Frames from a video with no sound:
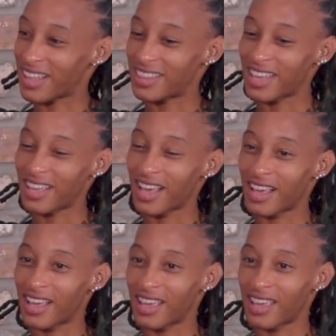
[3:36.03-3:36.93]
I think
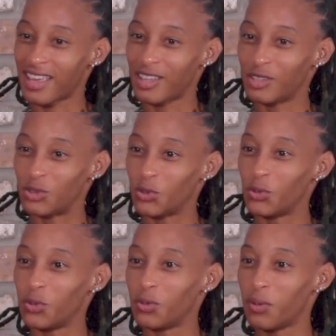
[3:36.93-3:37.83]
I
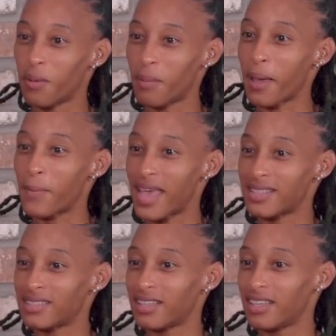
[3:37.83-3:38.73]
do my
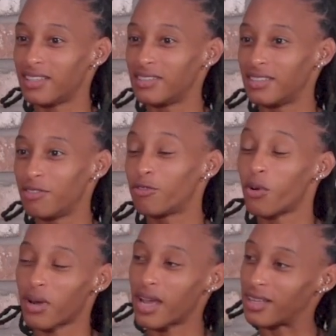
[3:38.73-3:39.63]
best in a
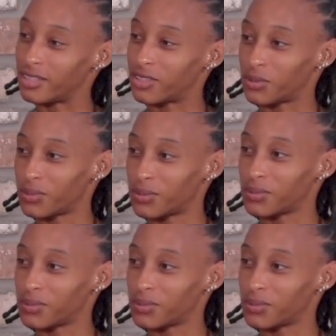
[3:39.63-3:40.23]
4 and a 2.